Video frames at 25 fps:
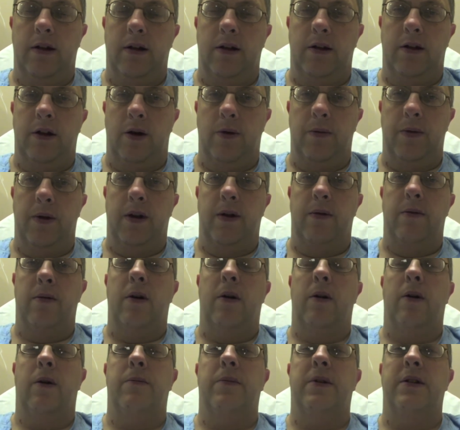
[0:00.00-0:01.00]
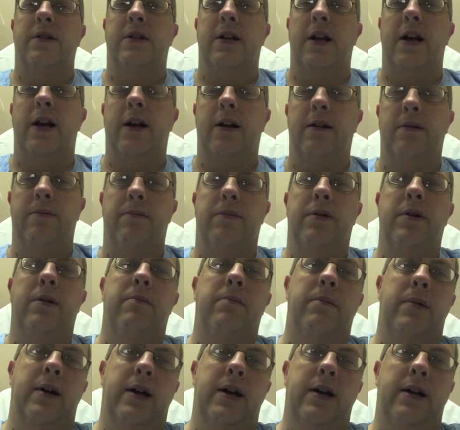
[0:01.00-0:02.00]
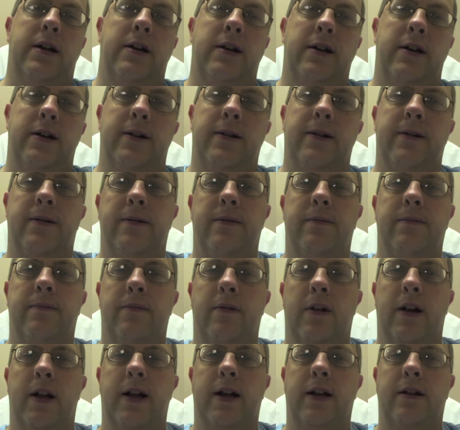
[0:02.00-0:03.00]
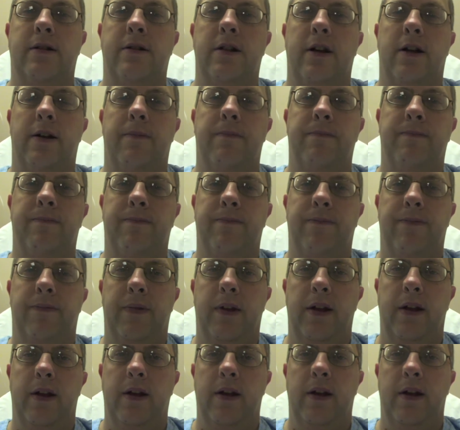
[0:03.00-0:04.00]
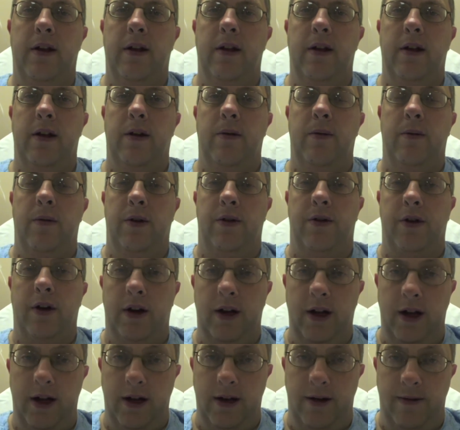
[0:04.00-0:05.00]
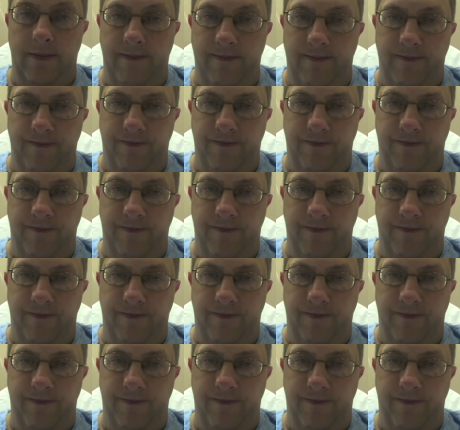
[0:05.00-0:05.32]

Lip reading: Told me to roll on my side and put my legs up, which I did.